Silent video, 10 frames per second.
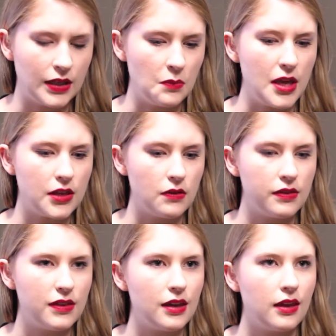make you
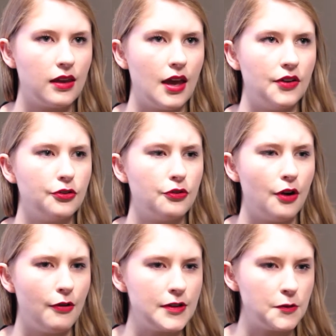think and
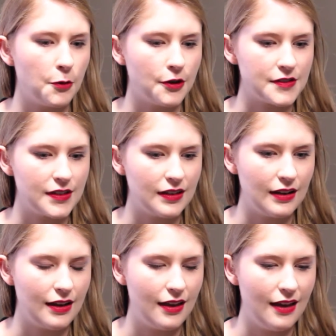grow as a person